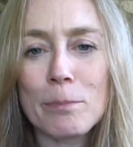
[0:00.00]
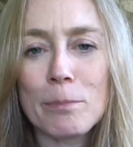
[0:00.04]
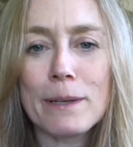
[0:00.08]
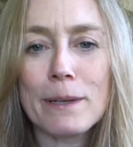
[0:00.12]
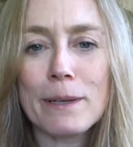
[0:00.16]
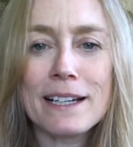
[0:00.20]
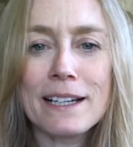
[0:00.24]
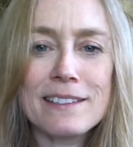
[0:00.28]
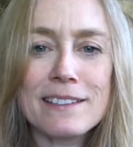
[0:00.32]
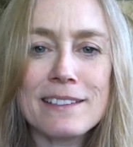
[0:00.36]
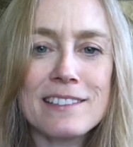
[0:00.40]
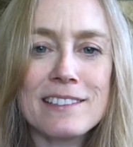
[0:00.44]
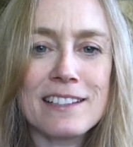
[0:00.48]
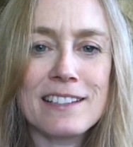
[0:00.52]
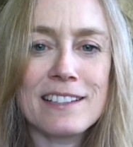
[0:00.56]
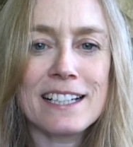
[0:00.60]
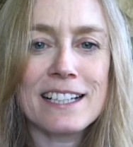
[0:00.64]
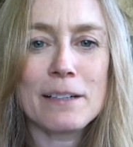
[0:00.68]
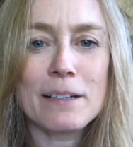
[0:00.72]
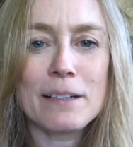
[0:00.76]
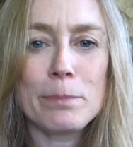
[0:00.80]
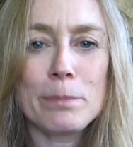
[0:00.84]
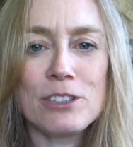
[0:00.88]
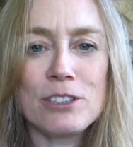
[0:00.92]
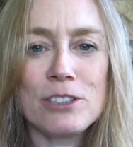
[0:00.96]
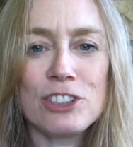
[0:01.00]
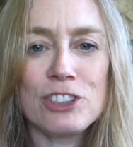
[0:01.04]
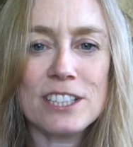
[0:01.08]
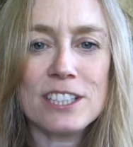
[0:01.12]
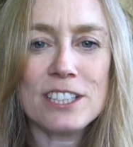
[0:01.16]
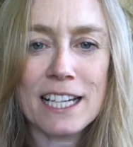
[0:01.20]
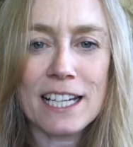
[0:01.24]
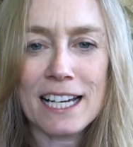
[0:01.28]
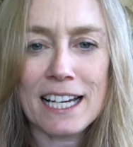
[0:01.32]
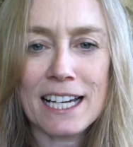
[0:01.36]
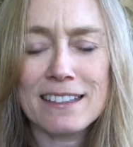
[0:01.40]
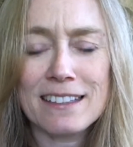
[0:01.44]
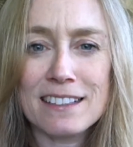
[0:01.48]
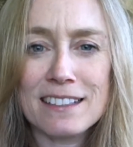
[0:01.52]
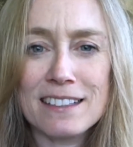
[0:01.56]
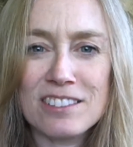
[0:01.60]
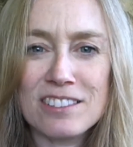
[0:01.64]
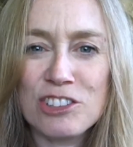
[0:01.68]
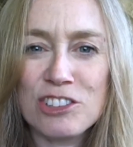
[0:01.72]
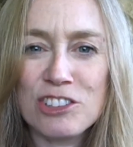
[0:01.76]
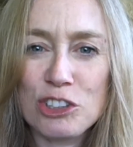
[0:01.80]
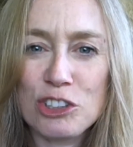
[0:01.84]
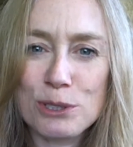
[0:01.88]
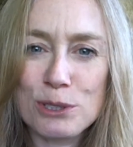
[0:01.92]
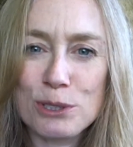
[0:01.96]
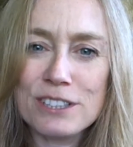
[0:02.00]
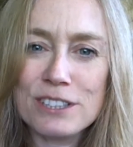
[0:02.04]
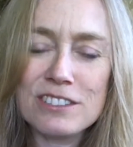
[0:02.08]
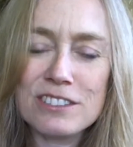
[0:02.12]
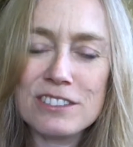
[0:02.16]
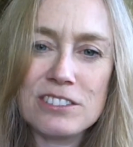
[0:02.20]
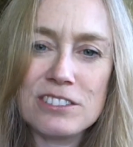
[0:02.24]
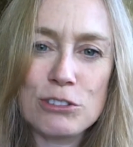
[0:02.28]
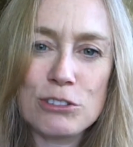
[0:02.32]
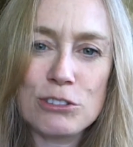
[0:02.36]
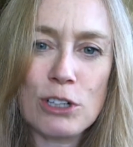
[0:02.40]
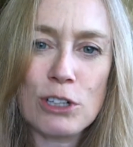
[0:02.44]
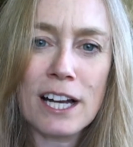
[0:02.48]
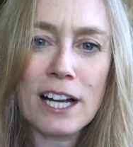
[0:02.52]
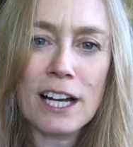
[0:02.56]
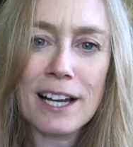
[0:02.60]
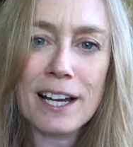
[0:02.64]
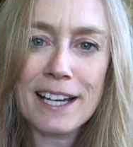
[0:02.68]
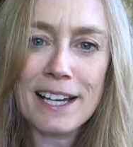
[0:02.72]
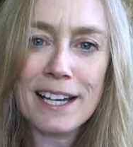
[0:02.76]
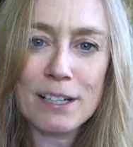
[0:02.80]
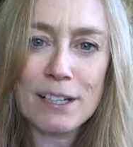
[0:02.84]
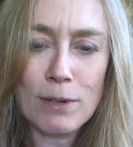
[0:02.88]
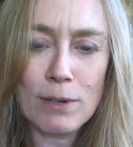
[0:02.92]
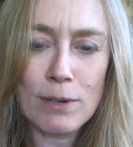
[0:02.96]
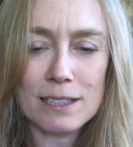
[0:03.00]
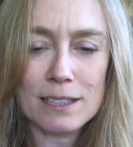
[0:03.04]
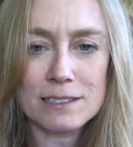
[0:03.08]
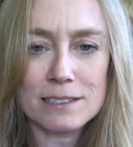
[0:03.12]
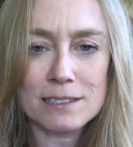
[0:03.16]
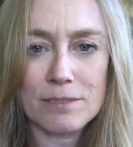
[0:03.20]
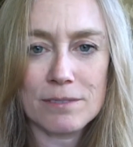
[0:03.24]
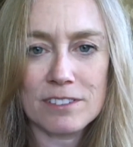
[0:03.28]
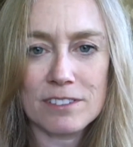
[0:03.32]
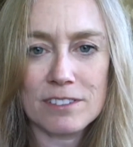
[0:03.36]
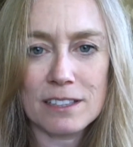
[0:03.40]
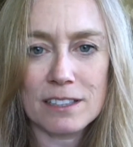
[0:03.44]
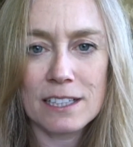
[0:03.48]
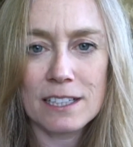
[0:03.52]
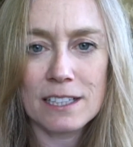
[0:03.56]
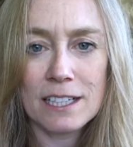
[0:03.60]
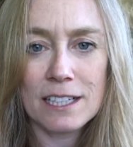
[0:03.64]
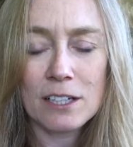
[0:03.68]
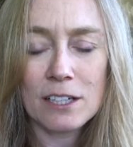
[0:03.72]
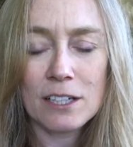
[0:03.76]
but she had this short stride relative to